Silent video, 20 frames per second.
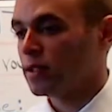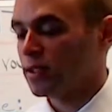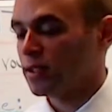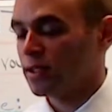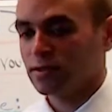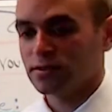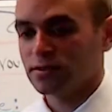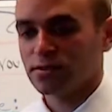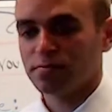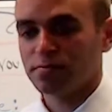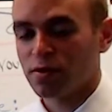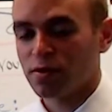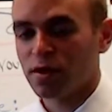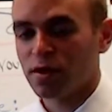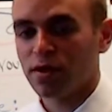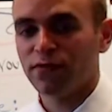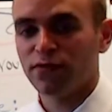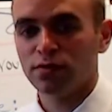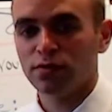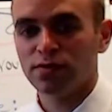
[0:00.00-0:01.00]
is
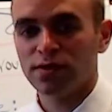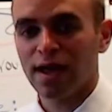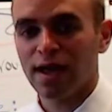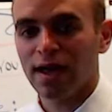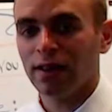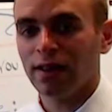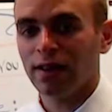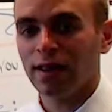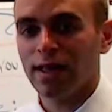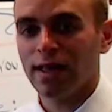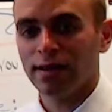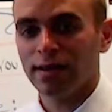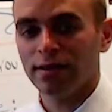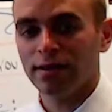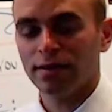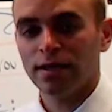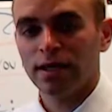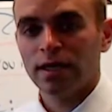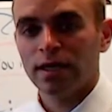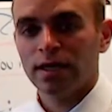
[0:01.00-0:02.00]
pretty futile,
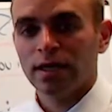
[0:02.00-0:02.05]
and